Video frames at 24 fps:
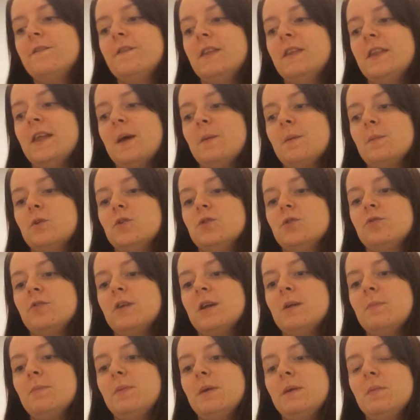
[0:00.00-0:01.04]
for them
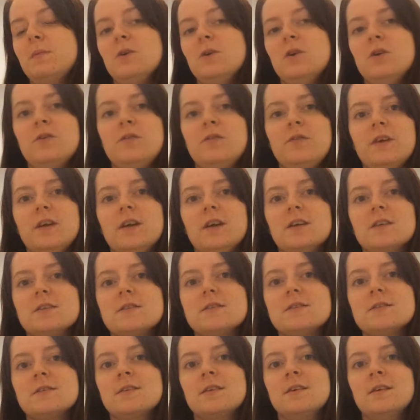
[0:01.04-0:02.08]
creepy
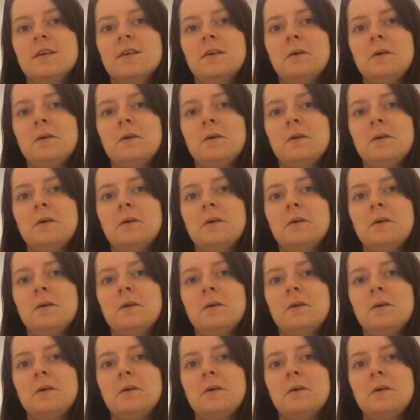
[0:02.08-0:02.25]
movies.